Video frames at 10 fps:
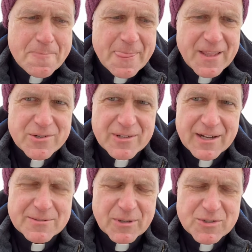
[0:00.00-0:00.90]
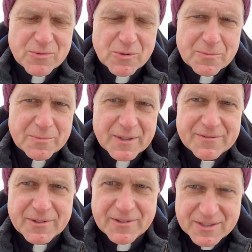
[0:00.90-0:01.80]
and there's not as much room. But
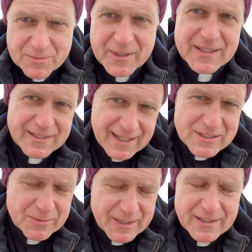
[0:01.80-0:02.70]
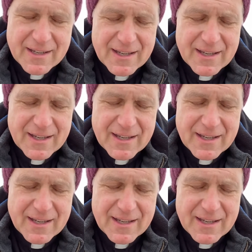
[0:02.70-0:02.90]
for this week and next week,